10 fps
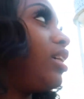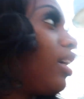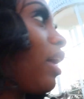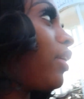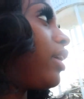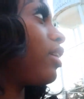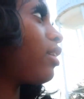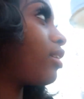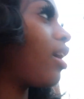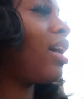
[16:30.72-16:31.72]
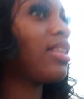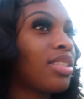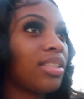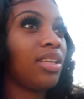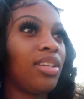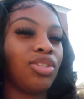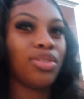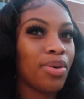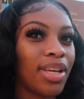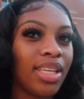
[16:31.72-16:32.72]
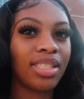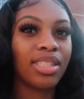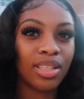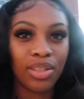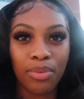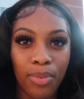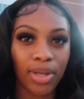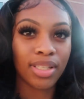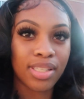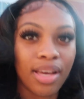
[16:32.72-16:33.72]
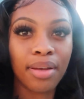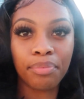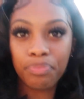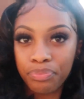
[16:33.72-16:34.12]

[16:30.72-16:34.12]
good out here, honestly, because you know it is still in the morning time.